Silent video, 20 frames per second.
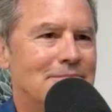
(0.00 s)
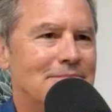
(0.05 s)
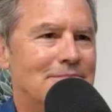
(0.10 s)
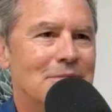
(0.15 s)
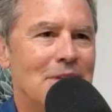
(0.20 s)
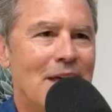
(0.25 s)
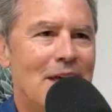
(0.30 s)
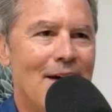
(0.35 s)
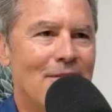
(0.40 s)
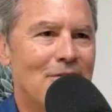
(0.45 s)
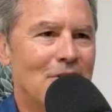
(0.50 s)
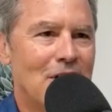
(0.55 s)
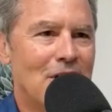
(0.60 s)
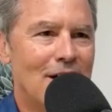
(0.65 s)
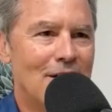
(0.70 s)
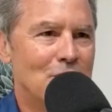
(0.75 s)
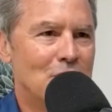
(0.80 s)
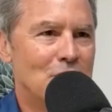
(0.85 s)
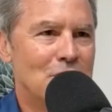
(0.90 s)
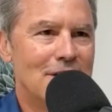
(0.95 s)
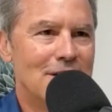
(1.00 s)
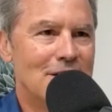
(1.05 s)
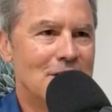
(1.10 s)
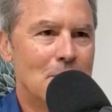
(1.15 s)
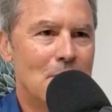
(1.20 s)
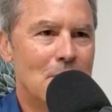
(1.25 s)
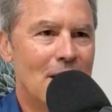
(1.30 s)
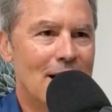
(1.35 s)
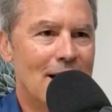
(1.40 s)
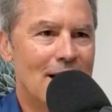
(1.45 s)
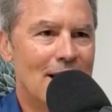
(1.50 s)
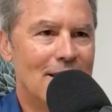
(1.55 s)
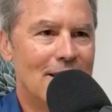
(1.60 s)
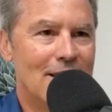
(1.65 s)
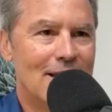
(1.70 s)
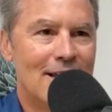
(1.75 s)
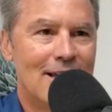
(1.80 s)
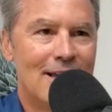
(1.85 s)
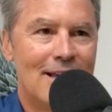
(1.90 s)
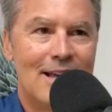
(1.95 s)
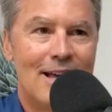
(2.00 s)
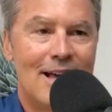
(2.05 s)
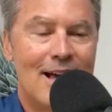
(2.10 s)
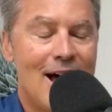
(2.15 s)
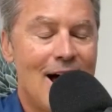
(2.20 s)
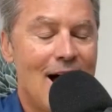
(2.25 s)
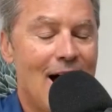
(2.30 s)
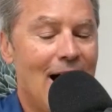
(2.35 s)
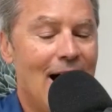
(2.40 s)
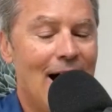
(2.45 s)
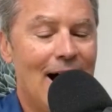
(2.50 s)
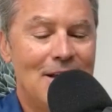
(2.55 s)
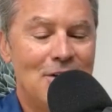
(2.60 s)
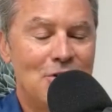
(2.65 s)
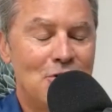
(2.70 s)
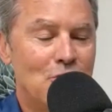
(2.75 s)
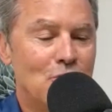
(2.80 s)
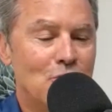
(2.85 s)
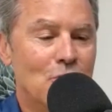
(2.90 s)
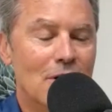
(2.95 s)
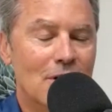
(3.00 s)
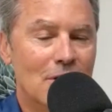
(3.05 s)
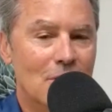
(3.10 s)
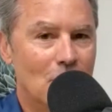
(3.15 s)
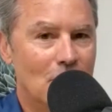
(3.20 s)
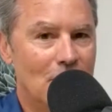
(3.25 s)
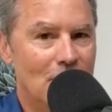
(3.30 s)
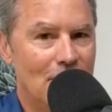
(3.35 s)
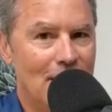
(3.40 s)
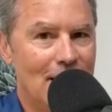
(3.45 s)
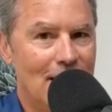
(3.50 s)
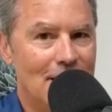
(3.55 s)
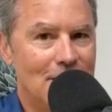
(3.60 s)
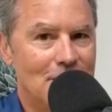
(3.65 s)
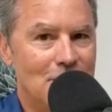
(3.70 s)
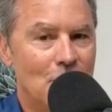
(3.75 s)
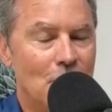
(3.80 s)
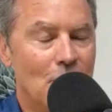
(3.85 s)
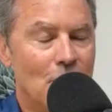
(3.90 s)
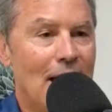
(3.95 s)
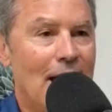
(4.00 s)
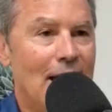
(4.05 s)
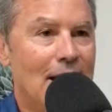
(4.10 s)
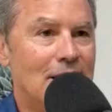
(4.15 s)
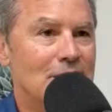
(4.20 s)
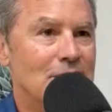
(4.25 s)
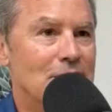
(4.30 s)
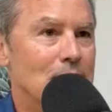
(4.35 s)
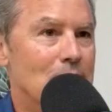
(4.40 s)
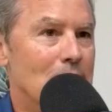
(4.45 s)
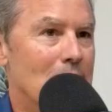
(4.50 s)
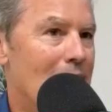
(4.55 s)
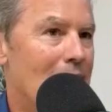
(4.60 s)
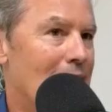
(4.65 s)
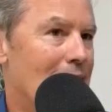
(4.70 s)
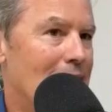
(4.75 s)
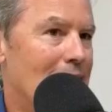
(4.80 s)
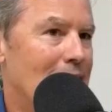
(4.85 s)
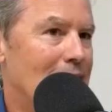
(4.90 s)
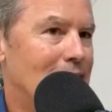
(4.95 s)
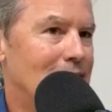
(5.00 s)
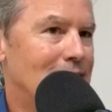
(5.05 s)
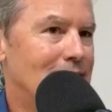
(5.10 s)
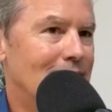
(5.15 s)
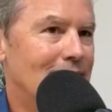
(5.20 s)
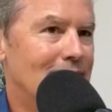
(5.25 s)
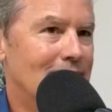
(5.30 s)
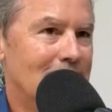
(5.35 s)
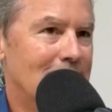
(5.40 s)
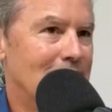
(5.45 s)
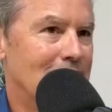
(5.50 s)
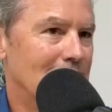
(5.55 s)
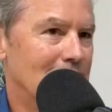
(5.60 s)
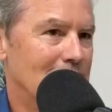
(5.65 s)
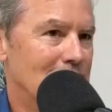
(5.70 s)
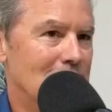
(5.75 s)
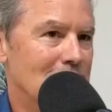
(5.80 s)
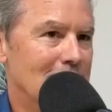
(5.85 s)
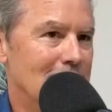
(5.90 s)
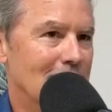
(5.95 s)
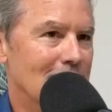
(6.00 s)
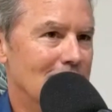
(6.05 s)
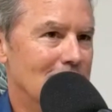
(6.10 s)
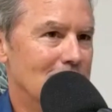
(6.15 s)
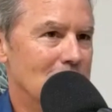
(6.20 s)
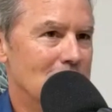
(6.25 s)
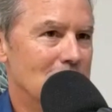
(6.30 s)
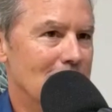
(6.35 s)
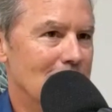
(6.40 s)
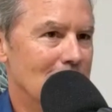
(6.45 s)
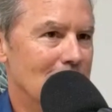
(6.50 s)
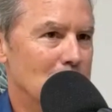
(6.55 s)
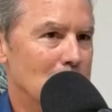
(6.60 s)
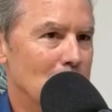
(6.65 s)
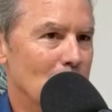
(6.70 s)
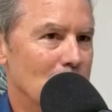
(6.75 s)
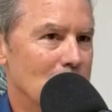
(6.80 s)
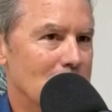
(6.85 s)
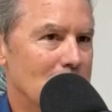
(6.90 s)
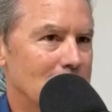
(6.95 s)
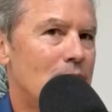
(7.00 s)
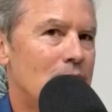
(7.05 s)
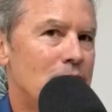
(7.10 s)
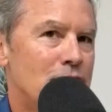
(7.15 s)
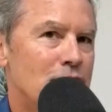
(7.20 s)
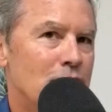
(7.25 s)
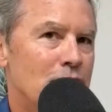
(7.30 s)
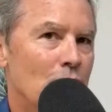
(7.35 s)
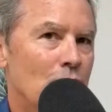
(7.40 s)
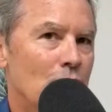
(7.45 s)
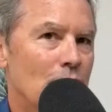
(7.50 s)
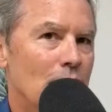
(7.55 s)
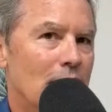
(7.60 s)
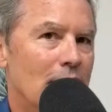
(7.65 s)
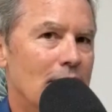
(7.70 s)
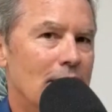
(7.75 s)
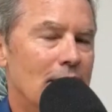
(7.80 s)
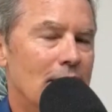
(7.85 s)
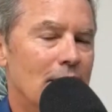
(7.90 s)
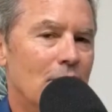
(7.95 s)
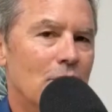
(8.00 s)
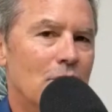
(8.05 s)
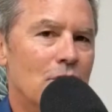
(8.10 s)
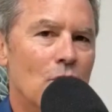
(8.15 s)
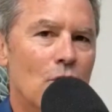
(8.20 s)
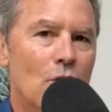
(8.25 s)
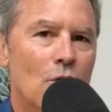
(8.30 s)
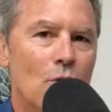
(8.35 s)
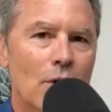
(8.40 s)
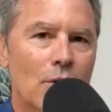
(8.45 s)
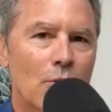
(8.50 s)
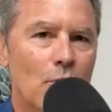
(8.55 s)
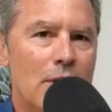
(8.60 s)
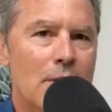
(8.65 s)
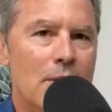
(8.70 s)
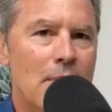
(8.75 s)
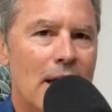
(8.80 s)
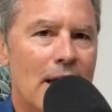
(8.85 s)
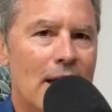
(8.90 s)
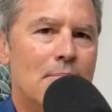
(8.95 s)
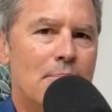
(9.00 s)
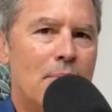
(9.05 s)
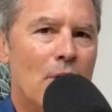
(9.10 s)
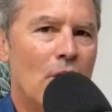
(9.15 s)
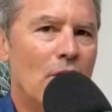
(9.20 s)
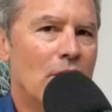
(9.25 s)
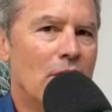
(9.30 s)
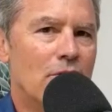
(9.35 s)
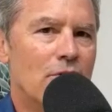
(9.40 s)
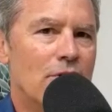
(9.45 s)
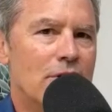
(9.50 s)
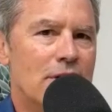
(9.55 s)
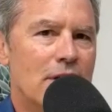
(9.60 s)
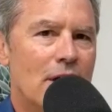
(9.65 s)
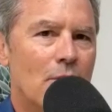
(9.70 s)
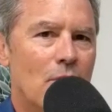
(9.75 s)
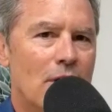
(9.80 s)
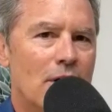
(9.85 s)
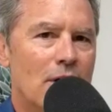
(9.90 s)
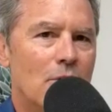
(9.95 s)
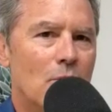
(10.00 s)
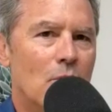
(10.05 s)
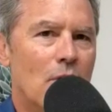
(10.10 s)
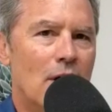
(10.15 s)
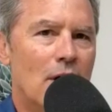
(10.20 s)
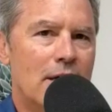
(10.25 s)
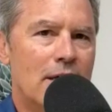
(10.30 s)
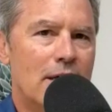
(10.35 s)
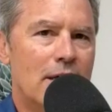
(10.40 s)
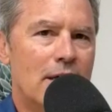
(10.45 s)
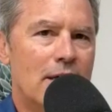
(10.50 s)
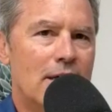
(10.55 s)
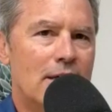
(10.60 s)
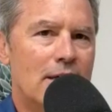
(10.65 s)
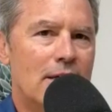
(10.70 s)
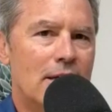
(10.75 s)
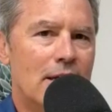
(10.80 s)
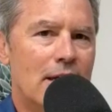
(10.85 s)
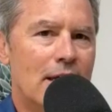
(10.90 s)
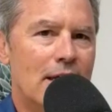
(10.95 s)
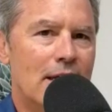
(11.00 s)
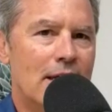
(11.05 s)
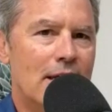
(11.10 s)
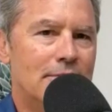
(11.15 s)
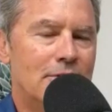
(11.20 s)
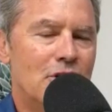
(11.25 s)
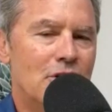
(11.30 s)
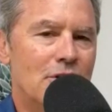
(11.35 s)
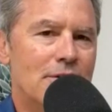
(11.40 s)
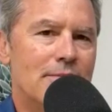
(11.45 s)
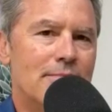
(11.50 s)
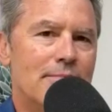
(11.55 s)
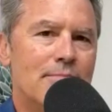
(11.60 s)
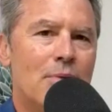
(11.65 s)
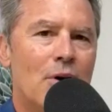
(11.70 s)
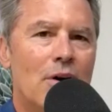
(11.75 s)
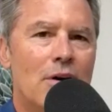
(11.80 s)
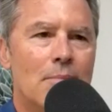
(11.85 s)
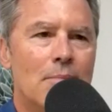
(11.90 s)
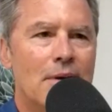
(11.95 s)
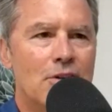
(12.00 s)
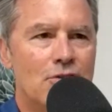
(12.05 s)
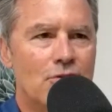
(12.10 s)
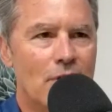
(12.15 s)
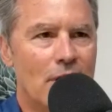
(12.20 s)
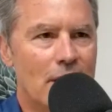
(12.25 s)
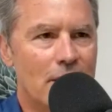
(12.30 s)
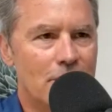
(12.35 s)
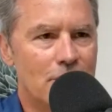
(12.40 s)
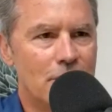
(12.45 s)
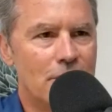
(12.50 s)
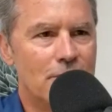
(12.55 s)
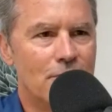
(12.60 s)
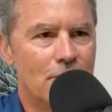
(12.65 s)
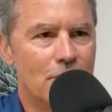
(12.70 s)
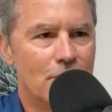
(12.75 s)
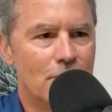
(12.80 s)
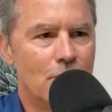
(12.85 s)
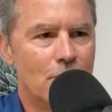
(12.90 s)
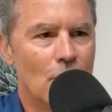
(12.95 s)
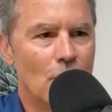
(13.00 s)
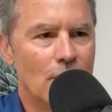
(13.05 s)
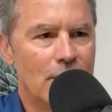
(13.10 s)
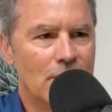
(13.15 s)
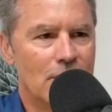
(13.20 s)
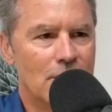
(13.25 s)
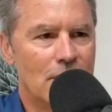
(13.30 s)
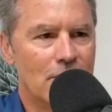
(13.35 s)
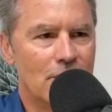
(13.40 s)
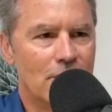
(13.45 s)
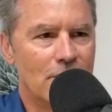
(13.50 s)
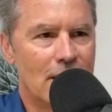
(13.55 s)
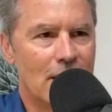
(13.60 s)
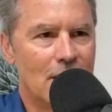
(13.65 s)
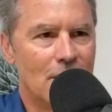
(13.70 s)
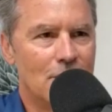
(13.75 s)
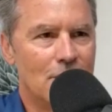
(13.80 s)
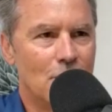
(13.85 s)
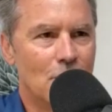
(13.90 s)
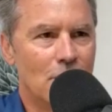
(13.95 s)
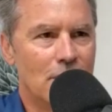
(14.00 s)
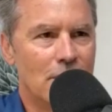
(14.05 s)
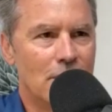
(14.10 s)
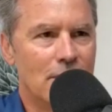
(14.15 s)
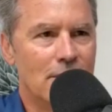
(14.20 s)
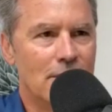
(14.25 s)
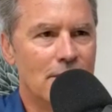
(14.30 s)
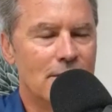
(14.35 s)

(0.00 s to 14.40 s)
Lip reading: have a conversation about anything. I struggle with that. So that is my Achilles heel as a salesperson. So, Cole, when we met, part of the reason I wanted to walk in, and just part of my strategy for growing Southern California